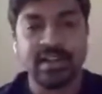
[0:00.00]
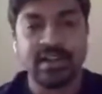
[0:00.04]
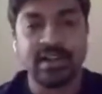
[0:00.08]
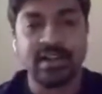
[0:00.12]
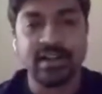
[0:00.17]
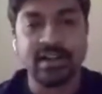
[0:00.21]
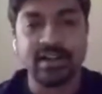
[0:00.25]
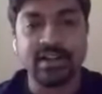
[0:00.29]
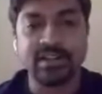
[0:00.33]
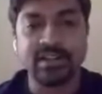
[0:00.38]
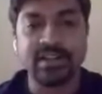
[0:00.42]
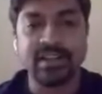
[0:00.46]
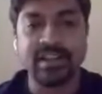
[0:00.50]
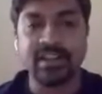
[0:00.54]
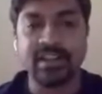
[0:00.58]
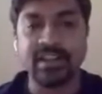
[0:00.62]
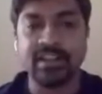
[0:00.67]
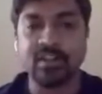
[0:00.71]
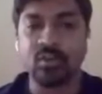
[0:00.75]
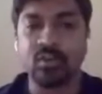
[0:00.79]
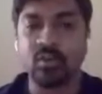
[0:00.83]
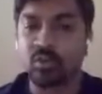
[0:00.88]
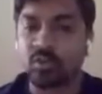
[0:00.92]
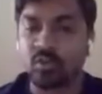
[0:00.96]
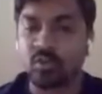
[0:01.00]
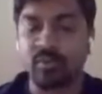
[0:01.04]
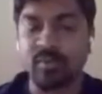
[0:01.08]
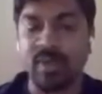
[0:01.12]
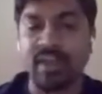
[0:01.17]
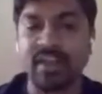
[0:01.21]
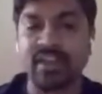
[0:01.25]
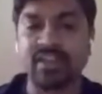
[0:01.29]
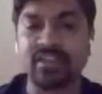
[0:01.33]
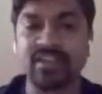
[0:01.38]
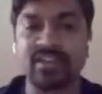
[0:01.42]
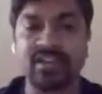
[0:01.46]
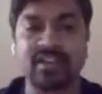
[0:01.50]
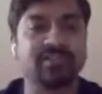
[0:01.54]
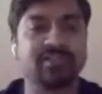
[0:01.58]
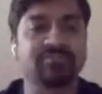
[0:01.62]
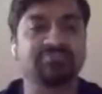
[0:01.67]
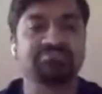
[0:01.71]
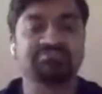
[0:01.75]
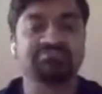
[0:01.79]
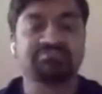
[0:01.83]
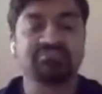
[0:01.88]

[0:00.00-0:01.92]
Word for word: uh, then the ozone manager